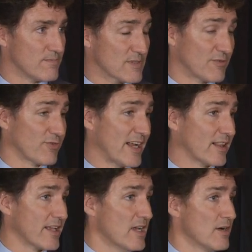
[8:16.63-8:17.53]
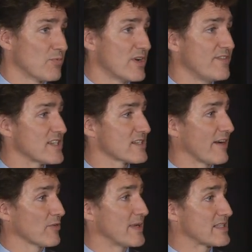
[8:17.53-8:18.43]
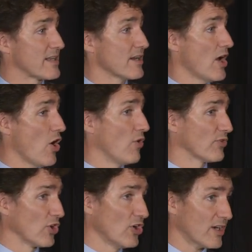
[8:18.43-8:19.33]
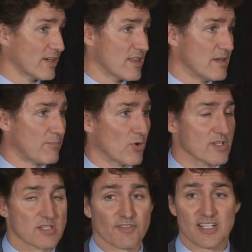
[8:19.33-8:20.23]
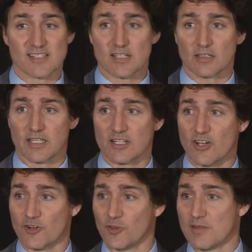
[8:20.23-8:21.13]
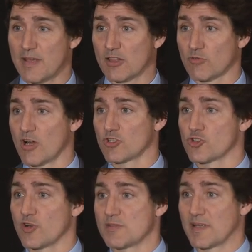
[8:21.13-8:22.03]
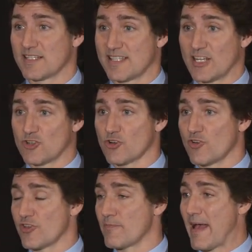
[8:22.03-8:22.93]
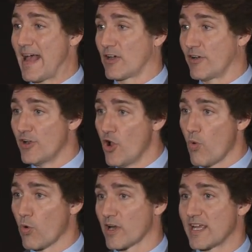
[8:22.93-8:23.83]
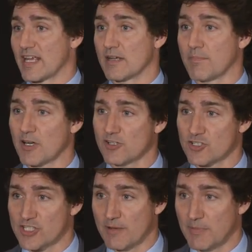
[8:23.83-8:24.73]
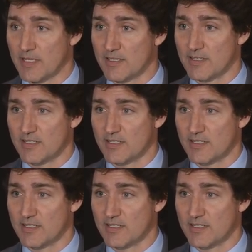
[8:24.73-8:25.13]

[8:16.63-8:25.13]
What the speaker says: And frankly, previous governments that overlooked the importance of consulting not only made the wrong choice because they'd turned their back on working in partnership,